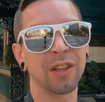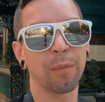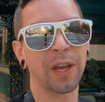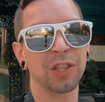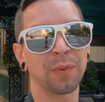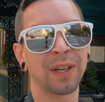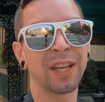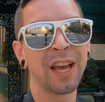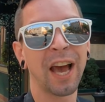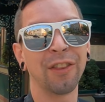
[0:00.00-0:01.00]
in the basement,
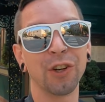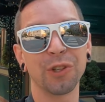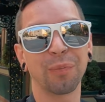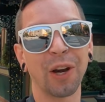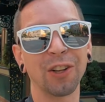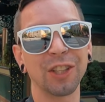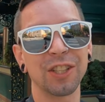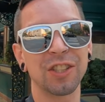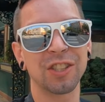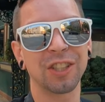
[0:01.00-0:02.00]
and there's apparently
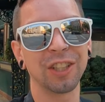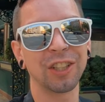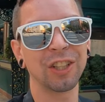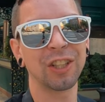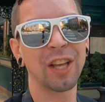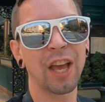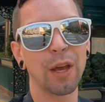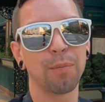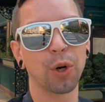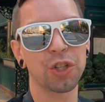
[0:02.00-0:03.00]
still
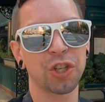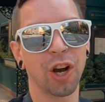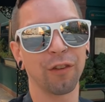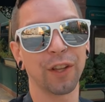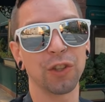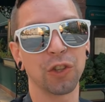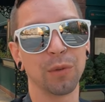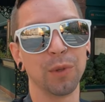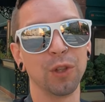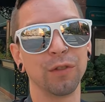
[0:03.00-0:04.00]
a bookshelf that you
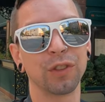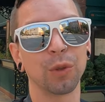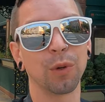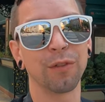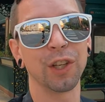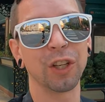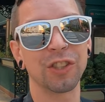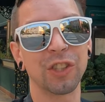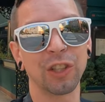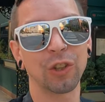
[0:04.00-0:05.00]
can move to reveal a
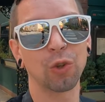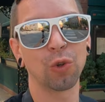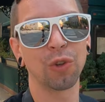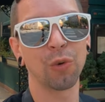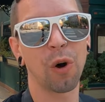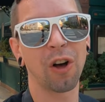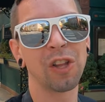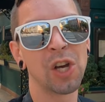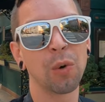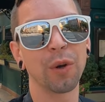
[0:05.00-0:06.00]
secret hole in the wall
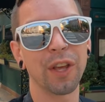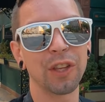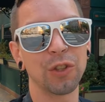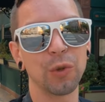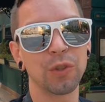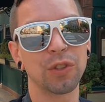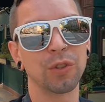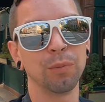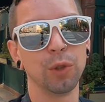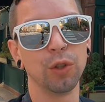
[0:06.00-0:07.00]
where they used
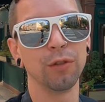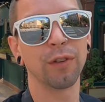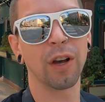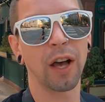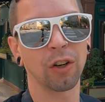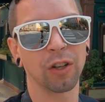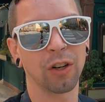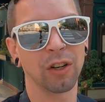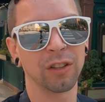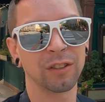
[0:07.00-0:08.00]
to move
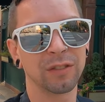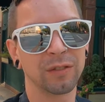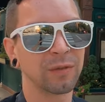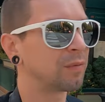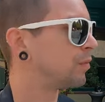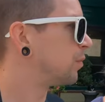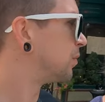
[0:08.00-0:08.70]
alcohol. Ooh,